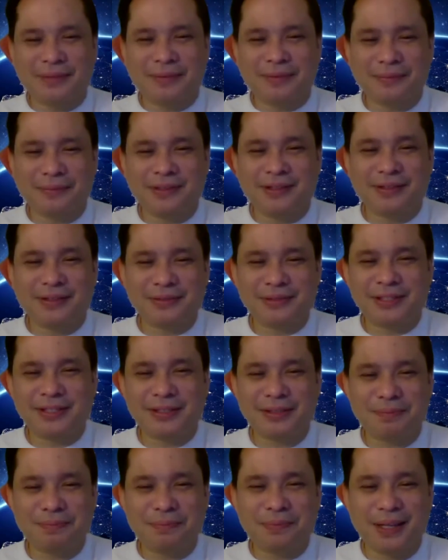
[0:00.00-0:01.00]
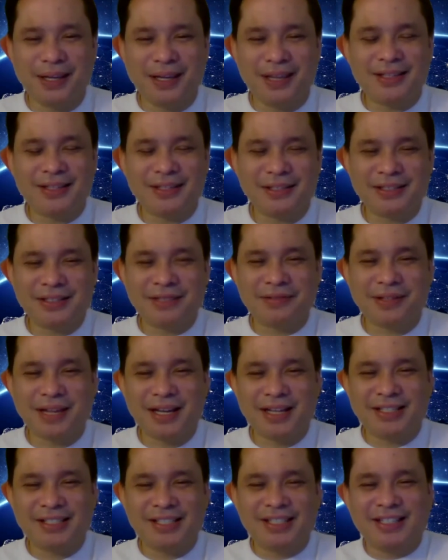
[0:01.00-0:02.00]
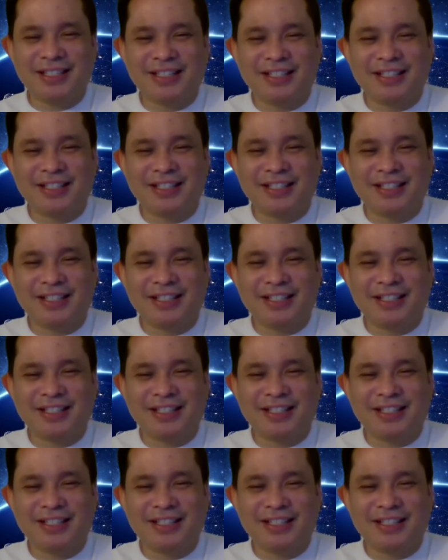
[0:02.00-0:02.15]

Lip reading: on, just play and just relax.